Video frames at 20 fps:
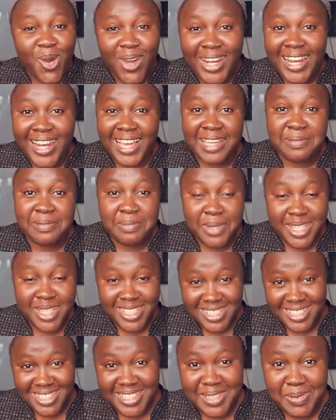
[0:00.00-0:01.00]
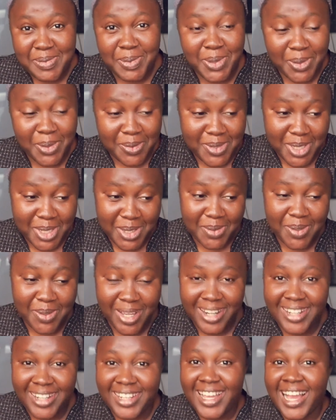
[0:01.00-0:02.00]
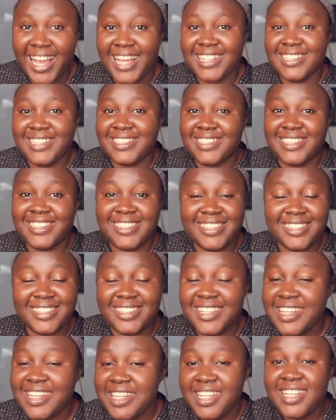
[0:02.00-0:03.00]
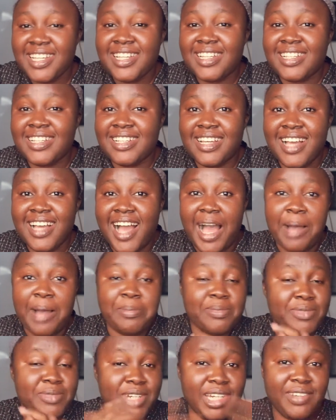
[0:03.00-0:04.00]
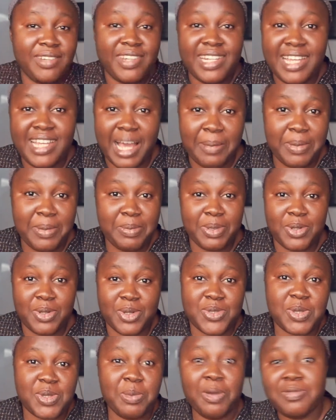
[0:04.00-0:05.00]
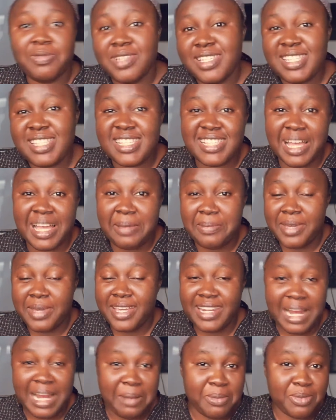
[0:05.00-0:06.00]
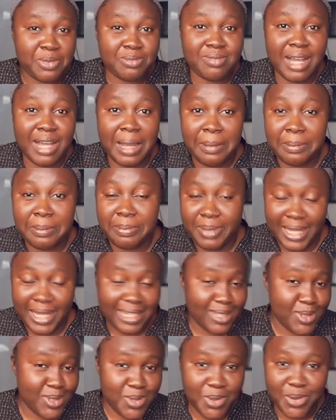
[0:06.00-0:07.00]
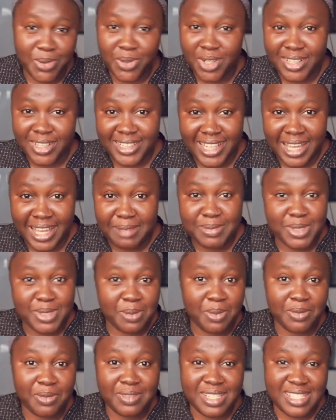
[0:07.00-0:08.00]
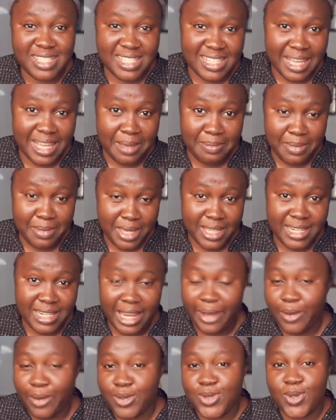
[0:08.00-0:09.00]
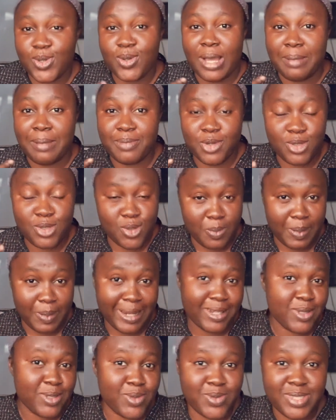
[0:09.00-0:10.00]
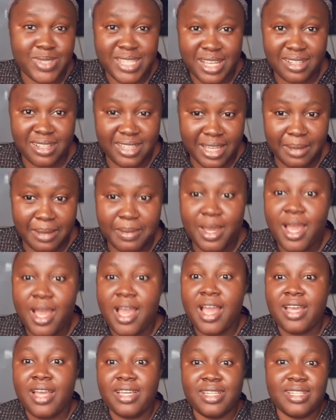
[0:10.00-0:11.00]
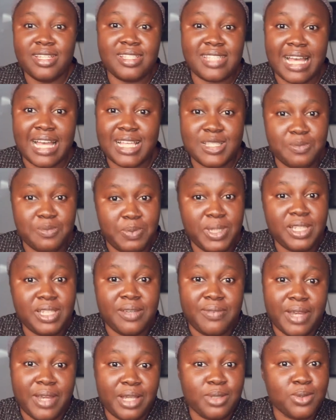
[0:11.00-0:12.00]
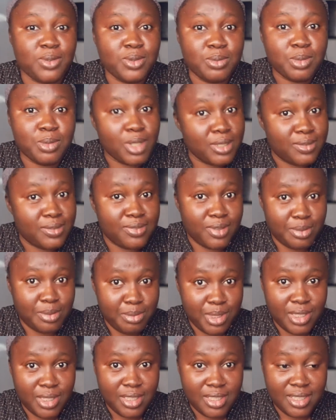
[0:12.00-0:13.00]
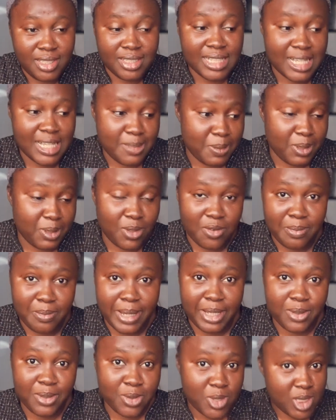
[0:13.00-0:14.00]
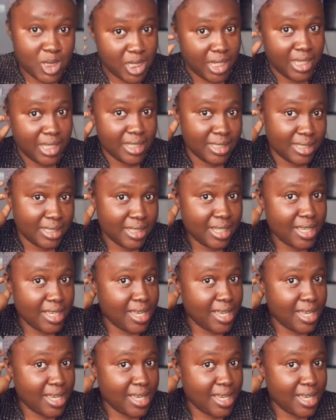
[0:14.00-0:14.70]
all I made in this month of January, and I'm really happy, because some of these things I made, I'm planning to rock them. Some of these things I made, I'm also planning to sell them. It has been a very good month for me in aspect of my crocheting